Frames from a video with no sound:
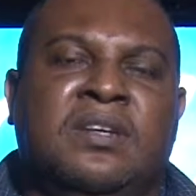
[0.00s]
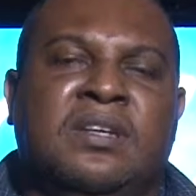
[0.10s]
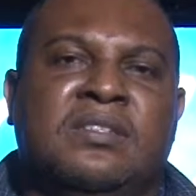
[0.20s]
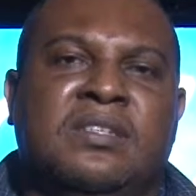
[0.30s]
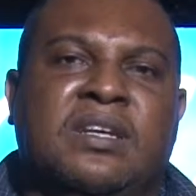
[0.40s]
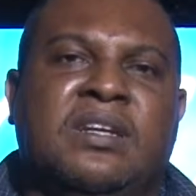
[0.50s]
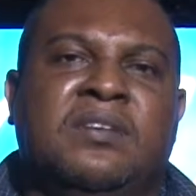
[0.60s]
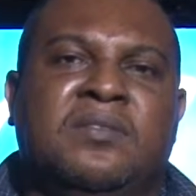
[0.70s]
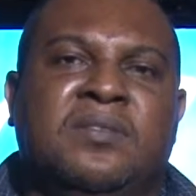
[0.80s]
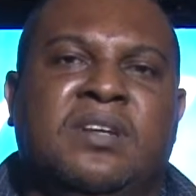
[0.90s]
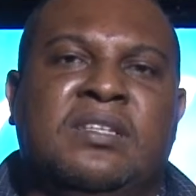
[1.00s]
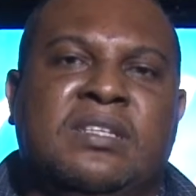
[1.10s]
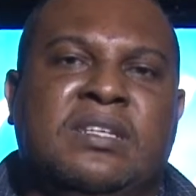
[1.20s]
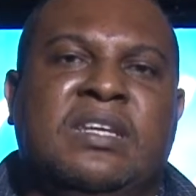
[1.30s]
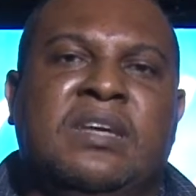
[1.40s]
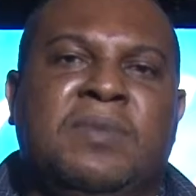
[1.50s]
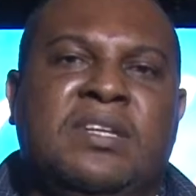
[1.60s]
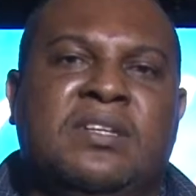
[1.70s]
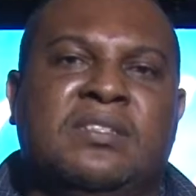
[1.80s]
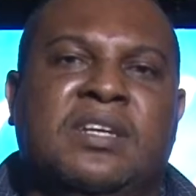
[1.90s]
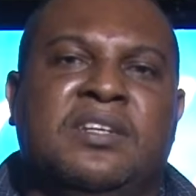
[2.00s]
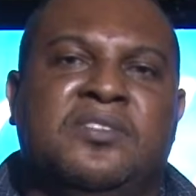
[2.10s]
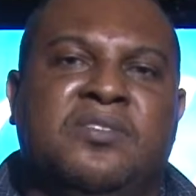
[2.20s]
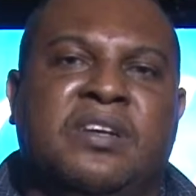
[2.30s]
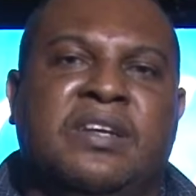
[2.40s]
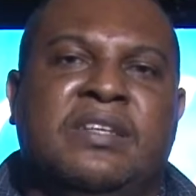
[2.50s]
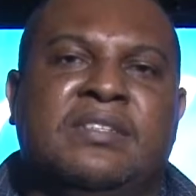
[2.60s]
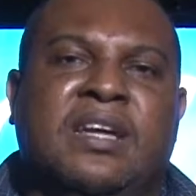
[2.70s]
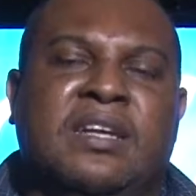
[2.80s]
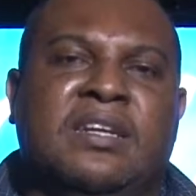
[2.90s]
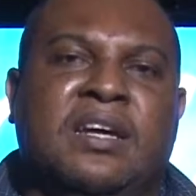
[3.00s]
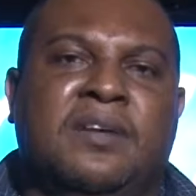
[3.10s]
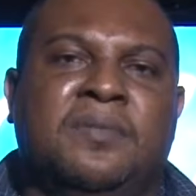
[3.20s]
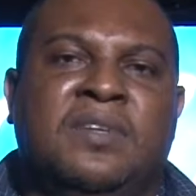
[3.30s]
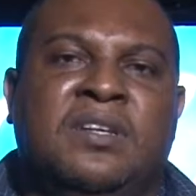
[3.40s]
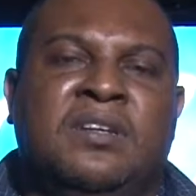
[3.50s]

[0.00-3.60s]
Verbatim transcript: I said, as I came into the sanctuary and I sat down,